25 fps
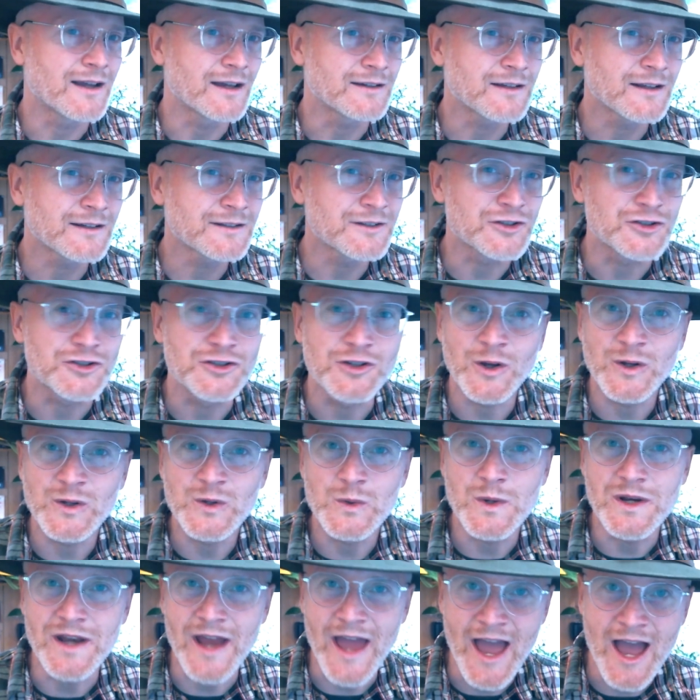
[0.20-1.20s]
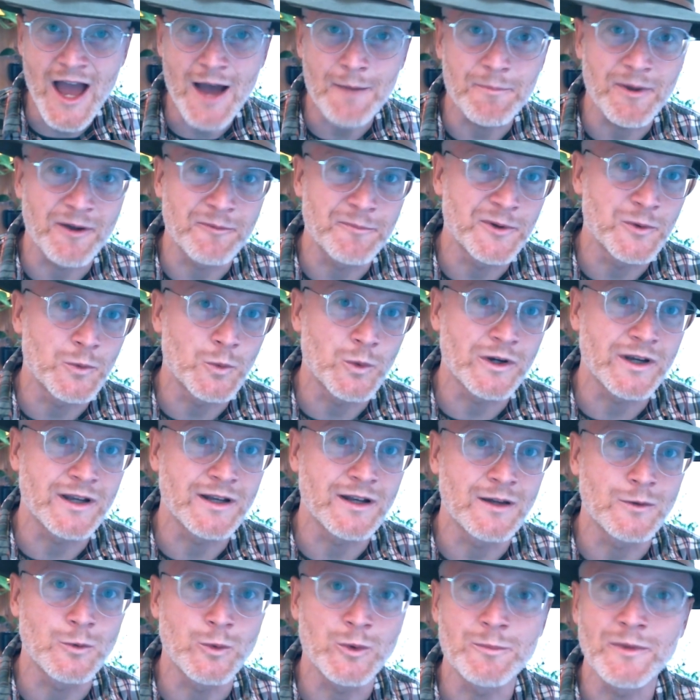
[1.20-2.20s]
I'd like to show you an app I've been
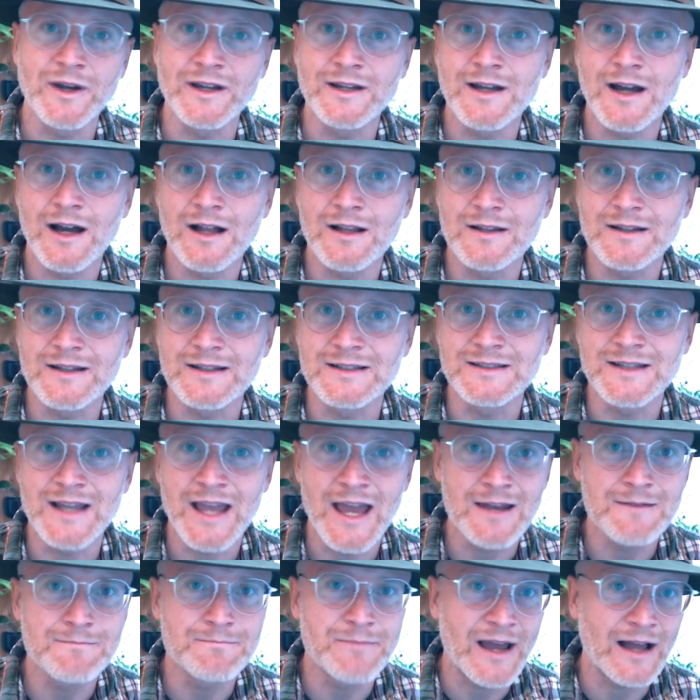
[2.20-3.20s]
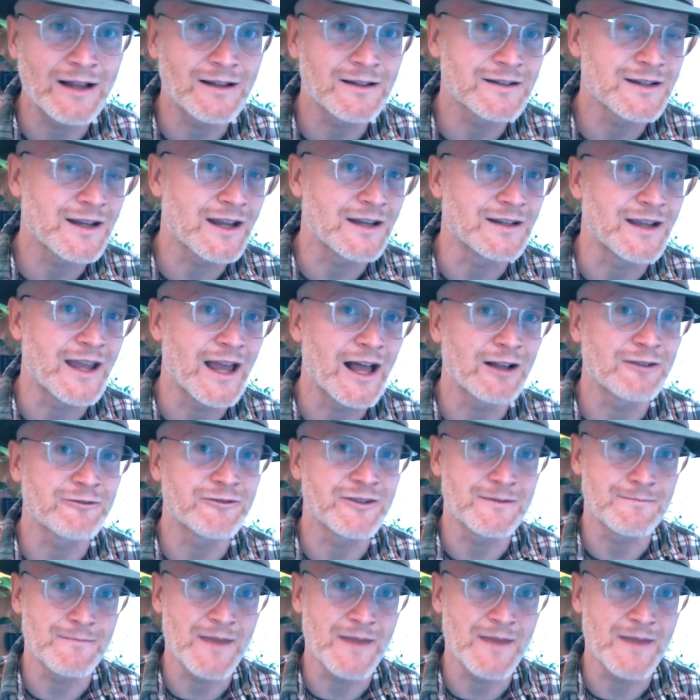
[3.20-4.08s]
working on with my colleagues Ken Baloun and Calvin